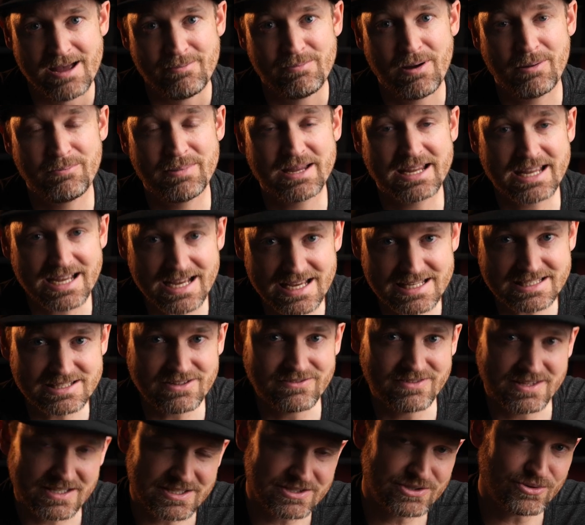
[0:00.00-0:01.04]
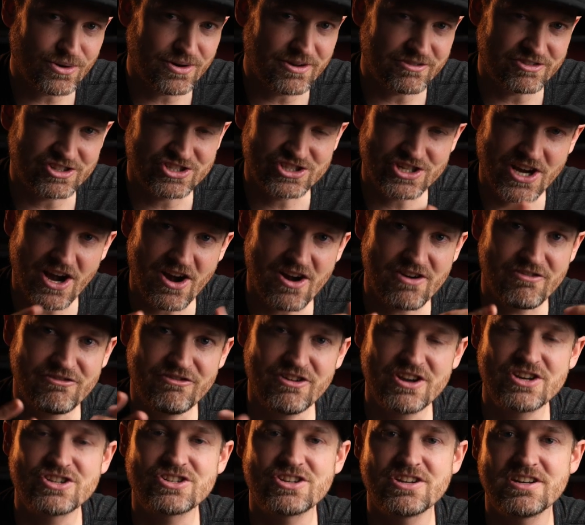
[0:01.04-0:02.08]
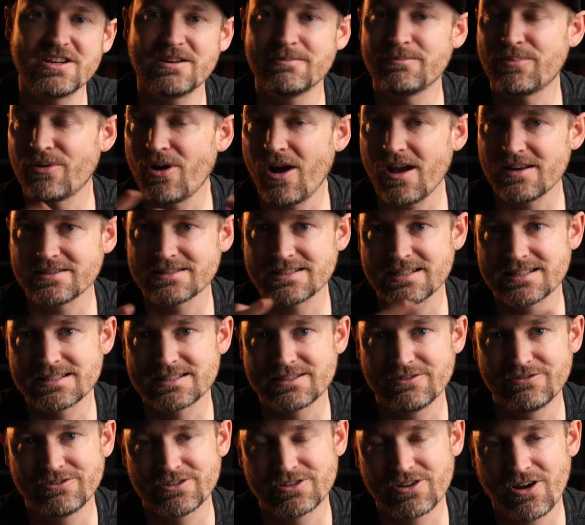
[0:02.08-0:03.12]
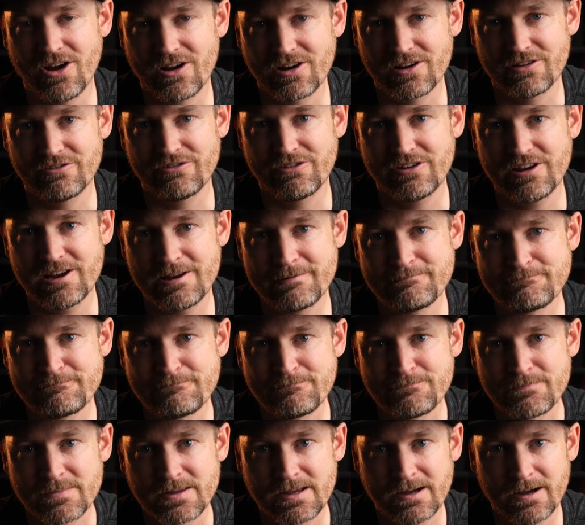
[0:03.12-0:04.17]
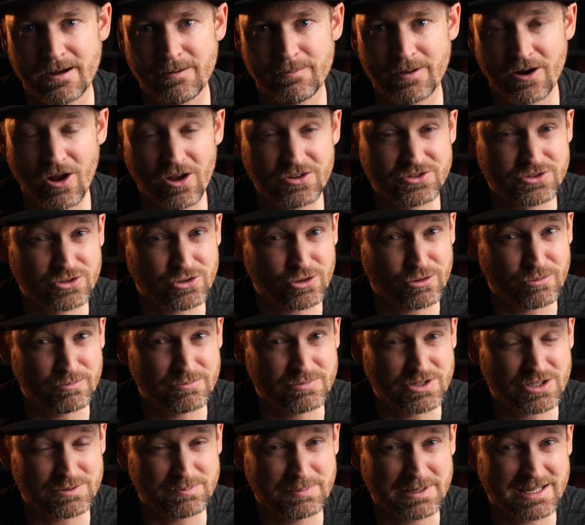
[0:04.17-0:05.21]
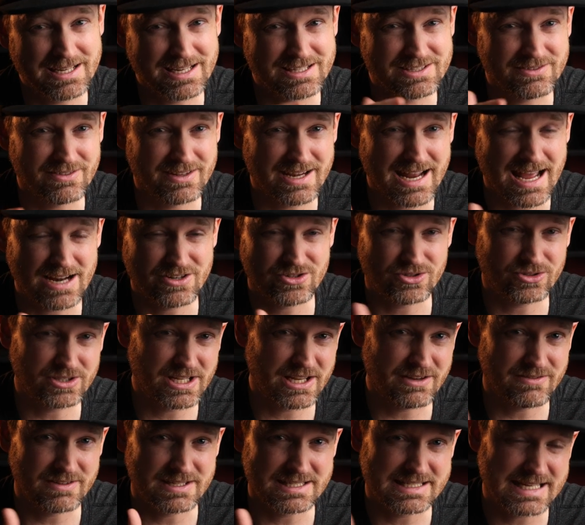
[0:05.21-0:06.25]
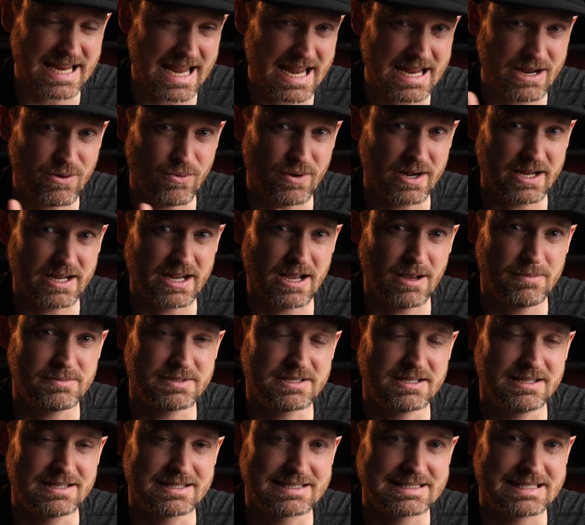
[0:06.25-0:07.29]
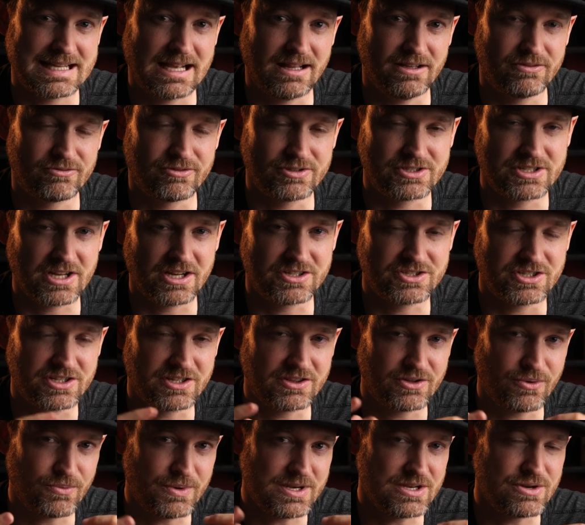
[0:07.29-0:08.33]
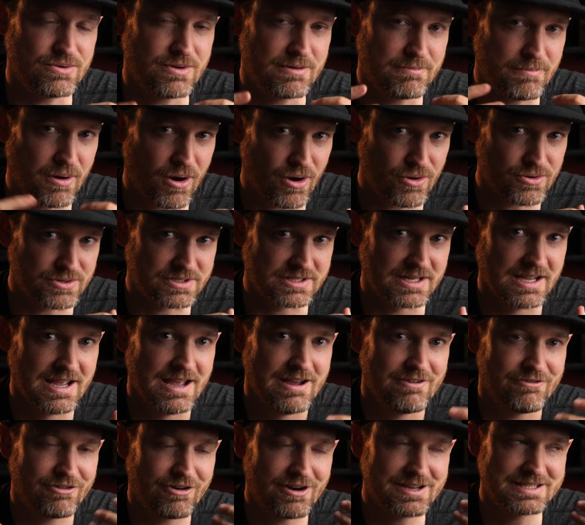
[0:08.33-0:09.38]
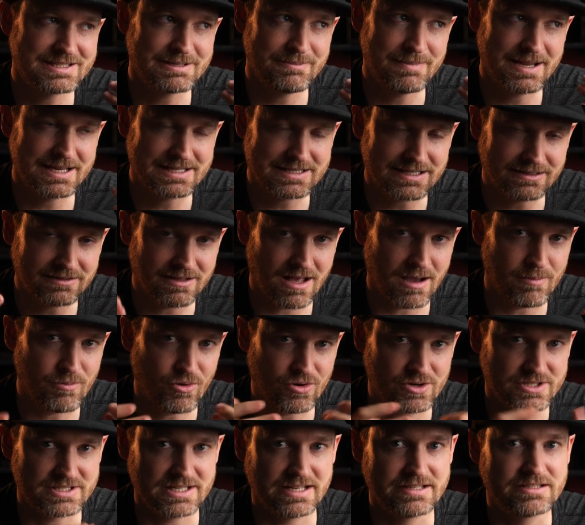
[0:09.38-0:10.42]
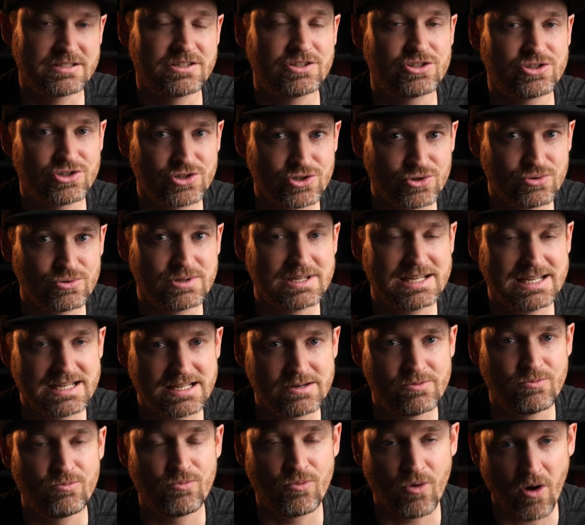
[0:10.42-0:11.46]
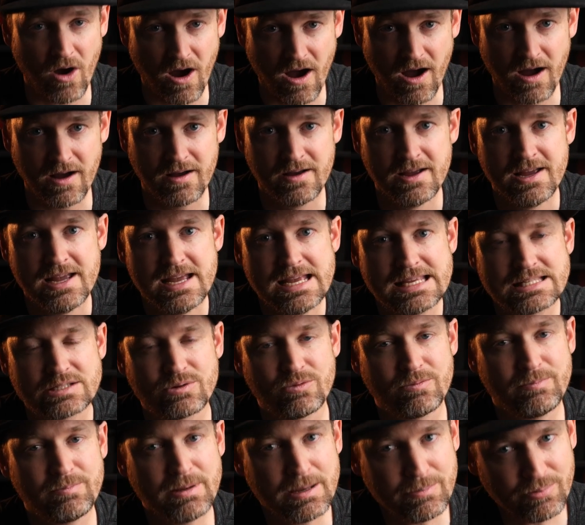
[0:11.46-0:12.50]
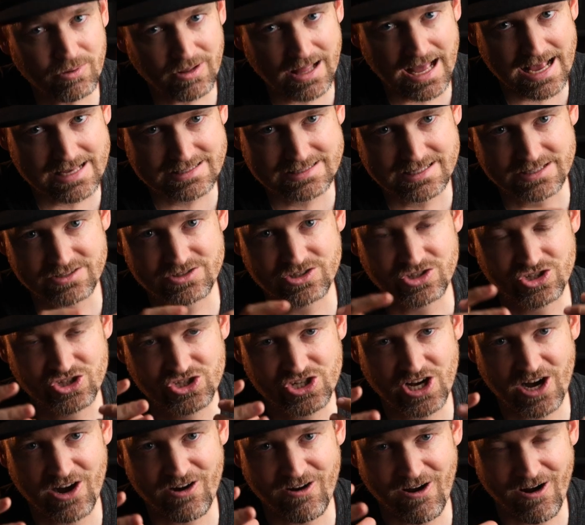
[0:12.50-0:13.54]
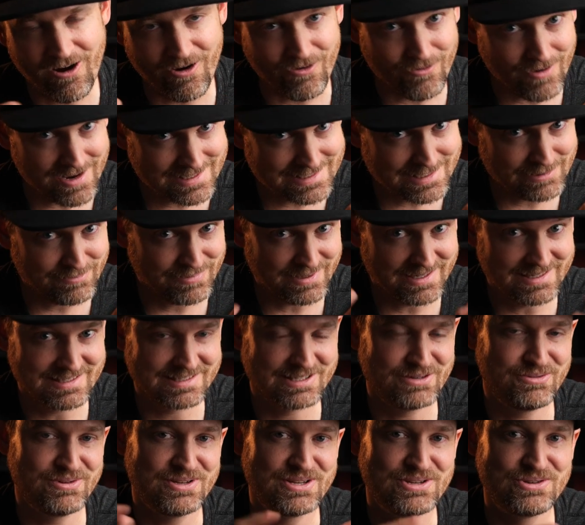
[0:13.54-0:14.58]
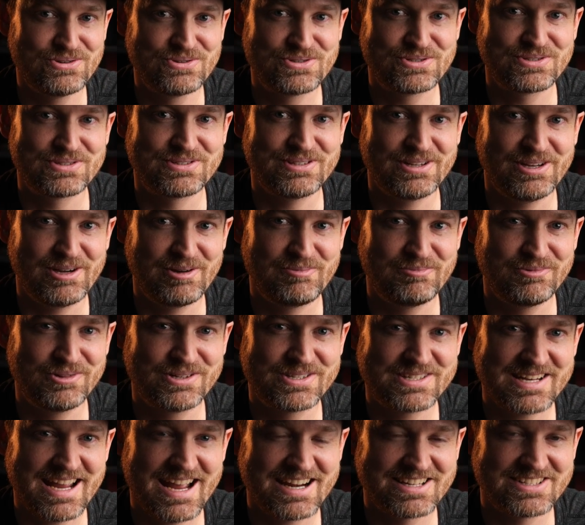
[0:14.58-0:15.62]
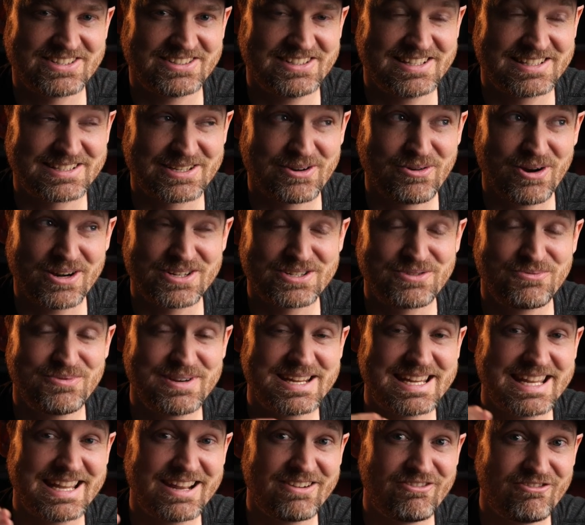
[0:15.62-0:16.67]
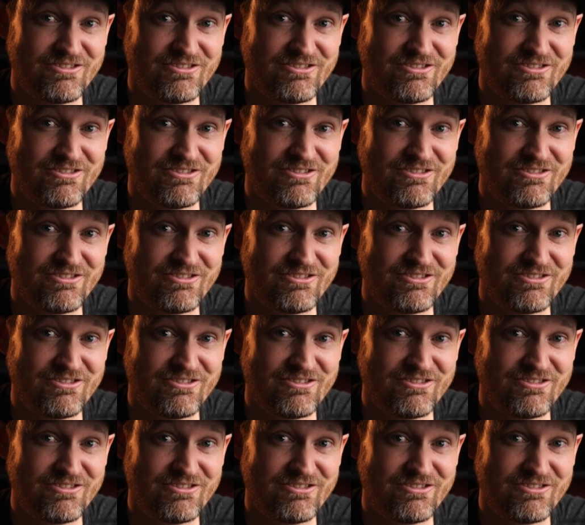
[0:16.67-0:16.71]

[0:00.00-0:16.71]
But because of this sort of shared vision and process of photography, um, and also just because of the natural give and take when it comes to the style of retouching that we do in post, for us it makes a lot more sense to shoot in raw. So when people ask us to share our recipes that we used, um, which actually is a question we get